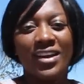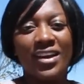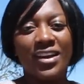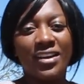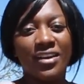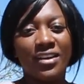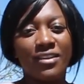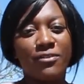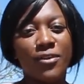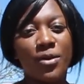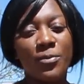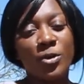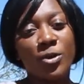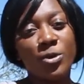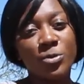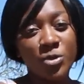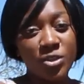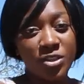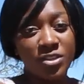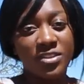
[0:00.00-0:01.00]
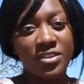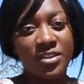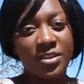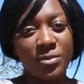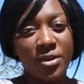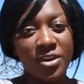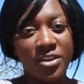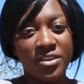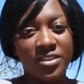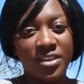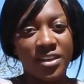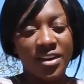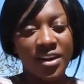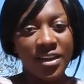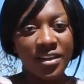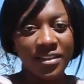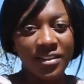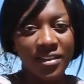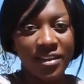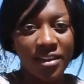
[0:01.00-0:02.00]
a farming community in
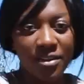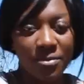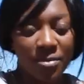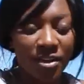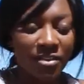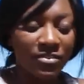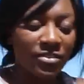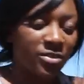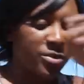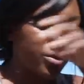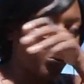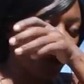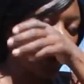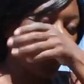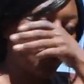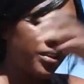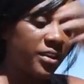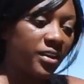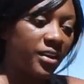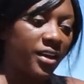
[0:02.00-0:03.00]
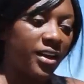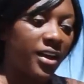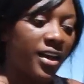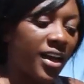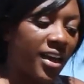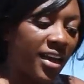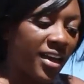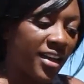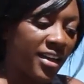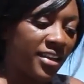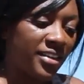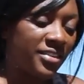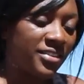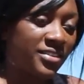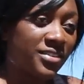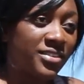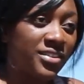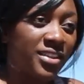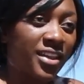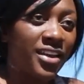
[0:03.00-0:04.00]
Marondera at a private school.
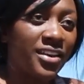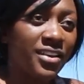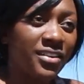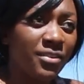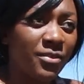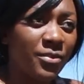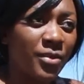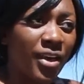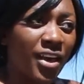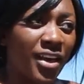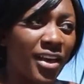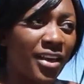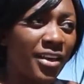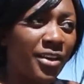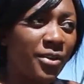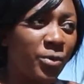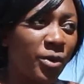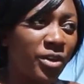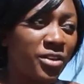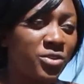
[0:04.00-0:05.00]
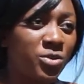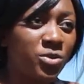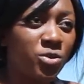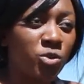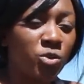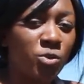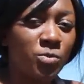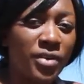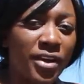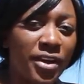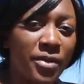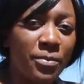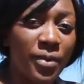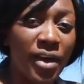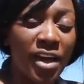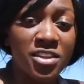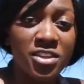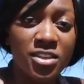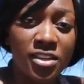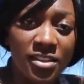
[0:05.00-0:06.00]
And then I went to do my
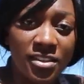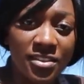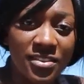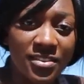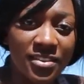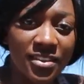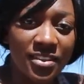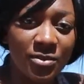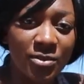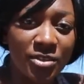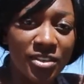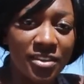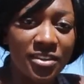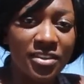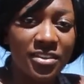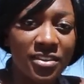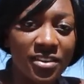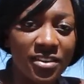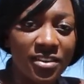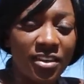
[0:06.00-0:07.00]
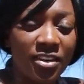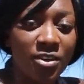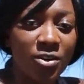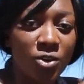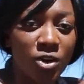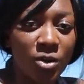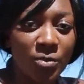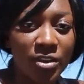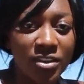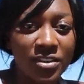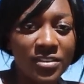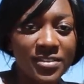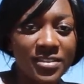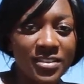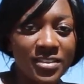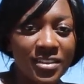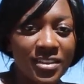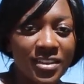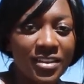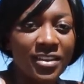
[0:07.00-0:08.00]
bachelor's, which I did in economics
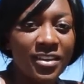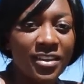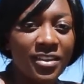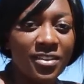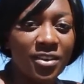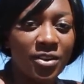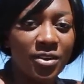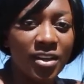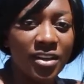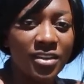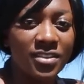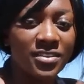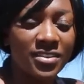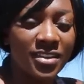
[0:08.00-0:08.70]
in the United